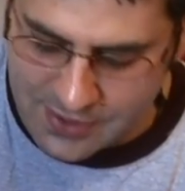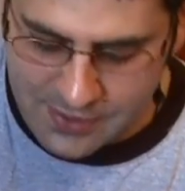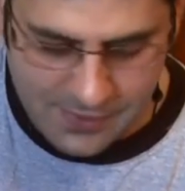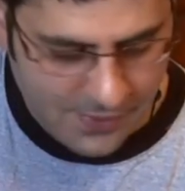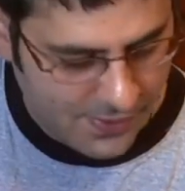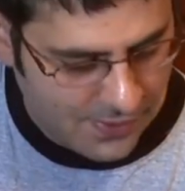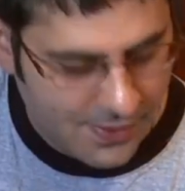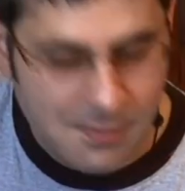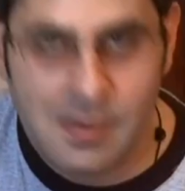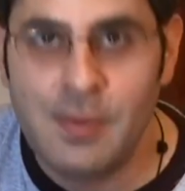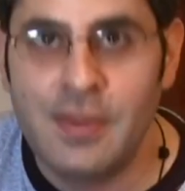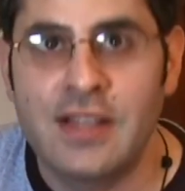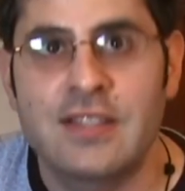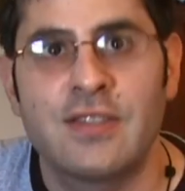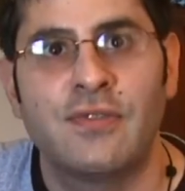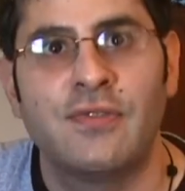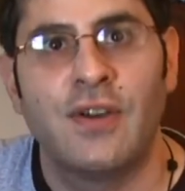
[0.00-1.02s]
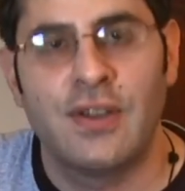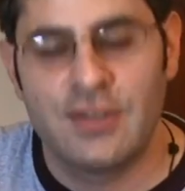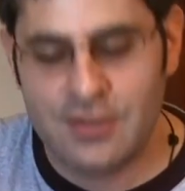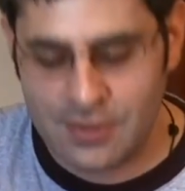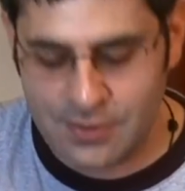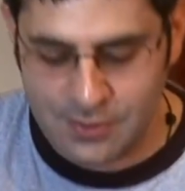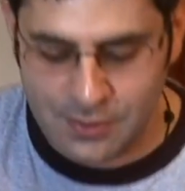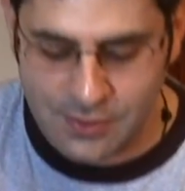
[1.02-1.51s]
Striker. Maybe that's the Fun
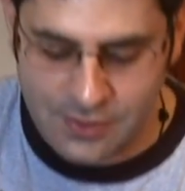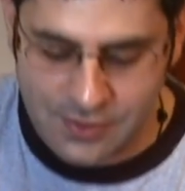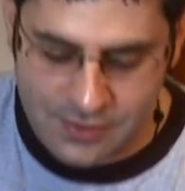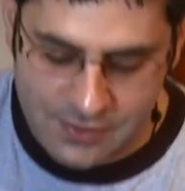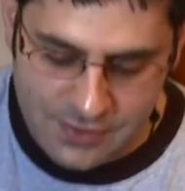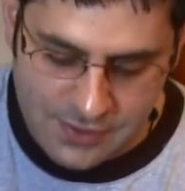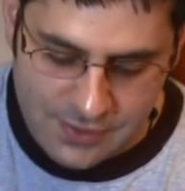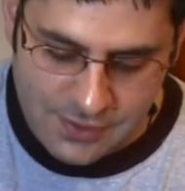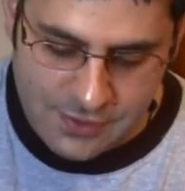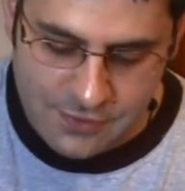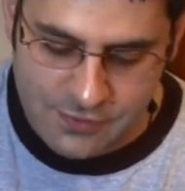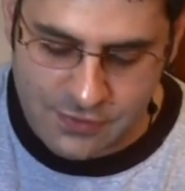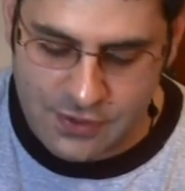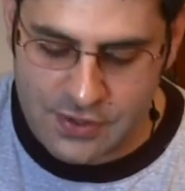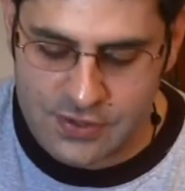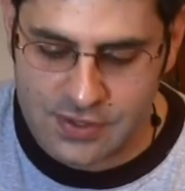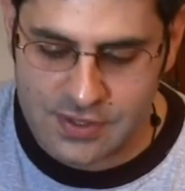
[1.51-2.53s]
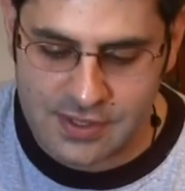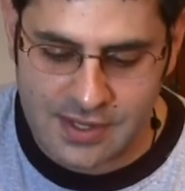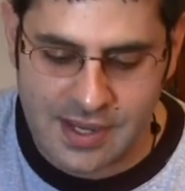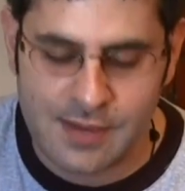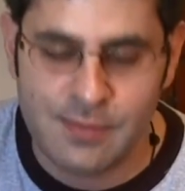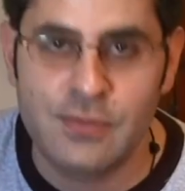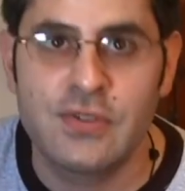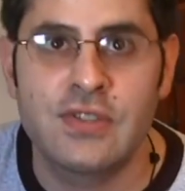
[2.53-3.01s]
School version,
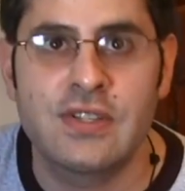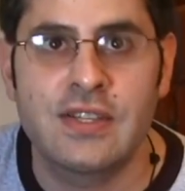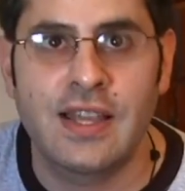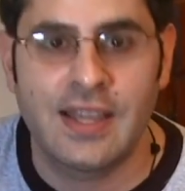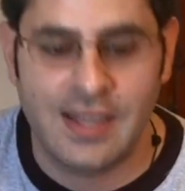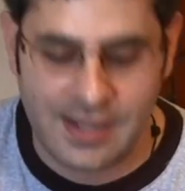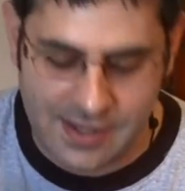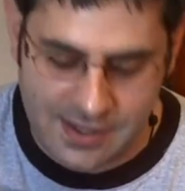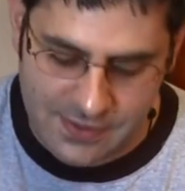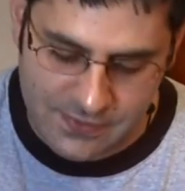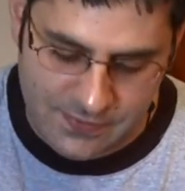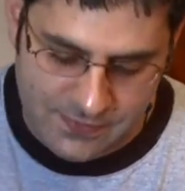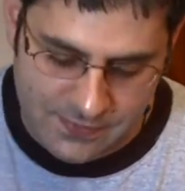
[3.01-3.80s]
came with Stinky.